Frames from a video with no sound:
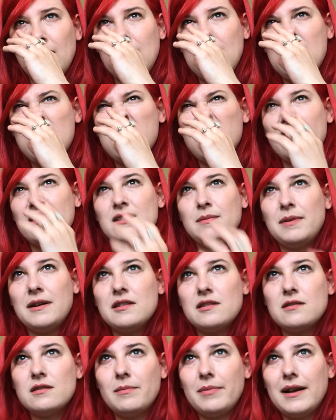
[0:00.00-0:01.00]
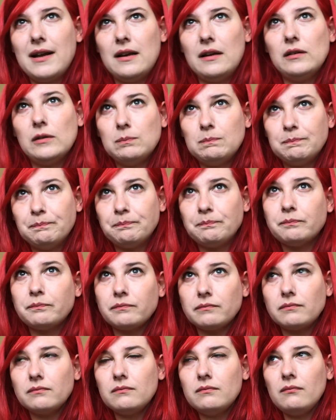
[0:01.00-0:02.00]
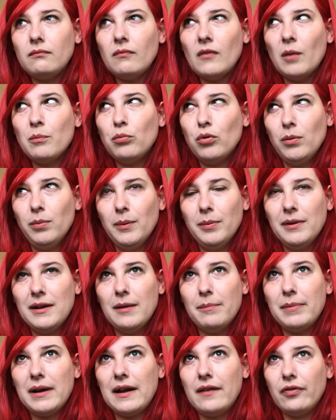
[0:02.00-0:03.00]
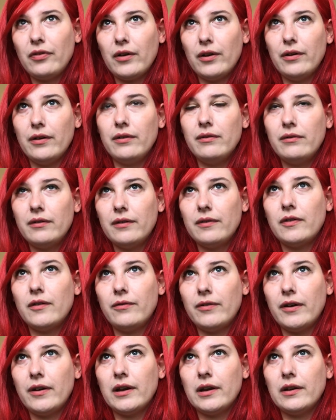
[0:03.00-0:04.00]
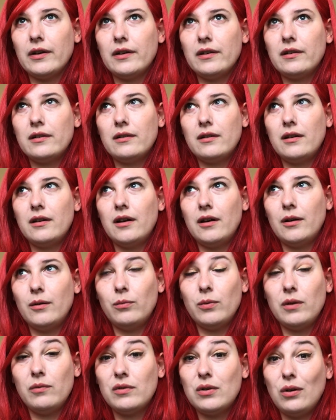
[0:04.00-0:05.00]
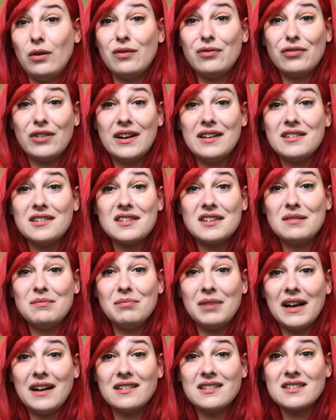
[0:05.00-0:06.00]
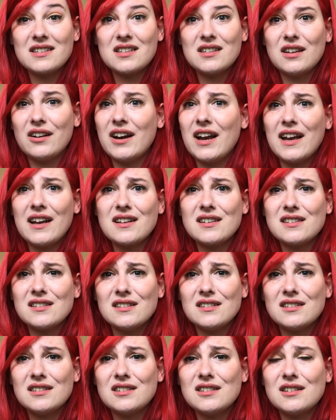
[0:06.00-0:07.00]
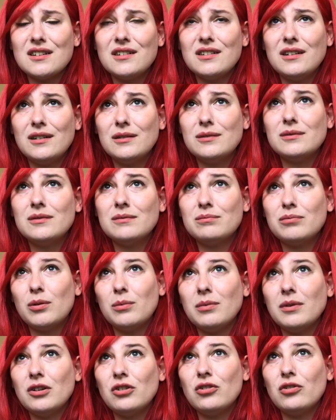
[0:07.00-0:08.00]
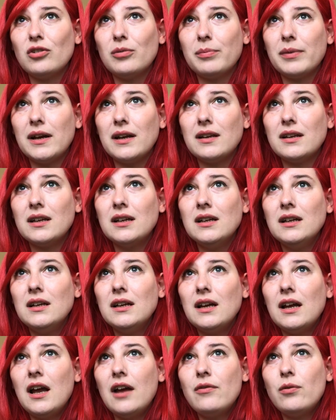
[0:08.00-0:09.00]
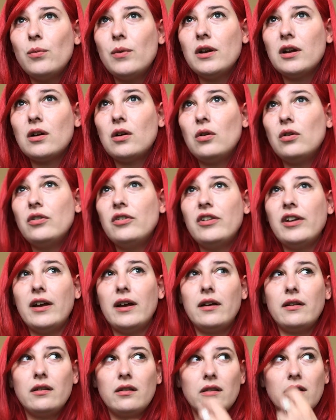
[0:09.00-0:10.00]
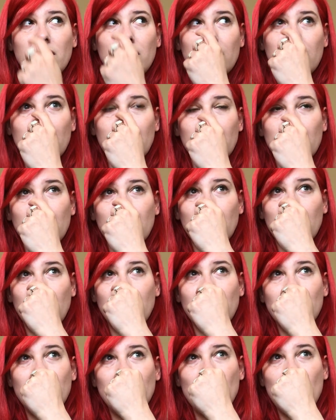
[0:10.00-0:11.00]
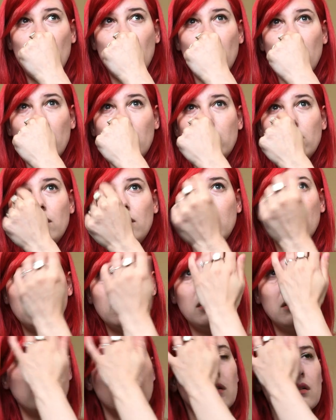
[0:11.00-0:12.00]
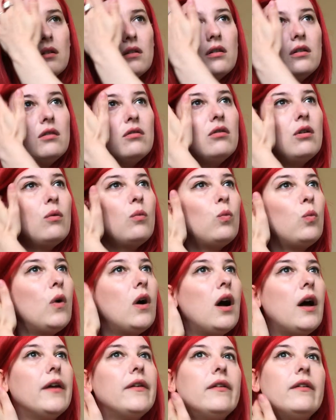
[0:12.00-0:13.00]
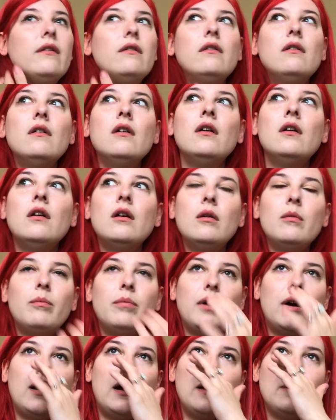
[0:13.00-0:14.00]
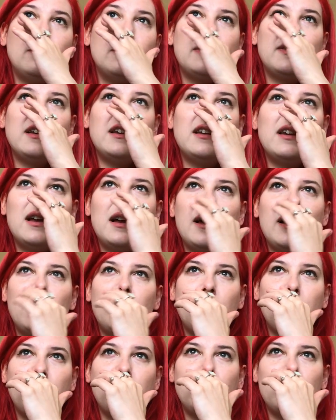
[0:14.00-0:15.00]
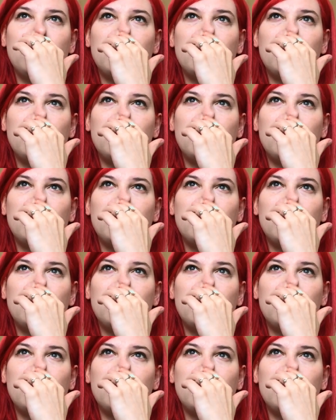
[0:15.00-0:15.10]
Either, it depends on the band. Probably a band though, if they're very good. We've got friends in bands and they're excellent, so I'd probably choose a band. Ever won a contest? No, not one, but I was in a